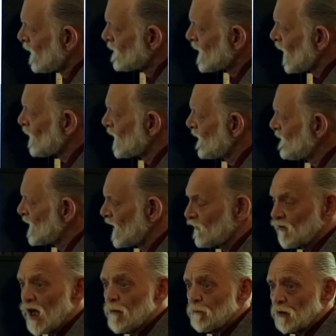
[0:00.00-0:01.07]
Now I'm going to give you an
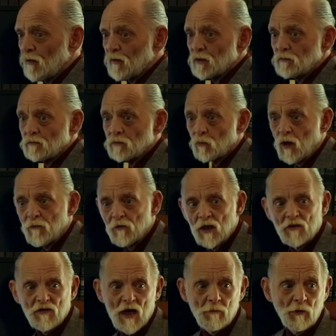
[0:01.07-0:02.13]
example of it. Ready for an
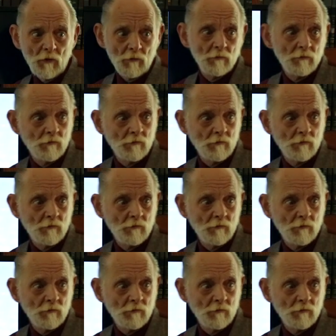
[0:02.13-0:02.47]
example?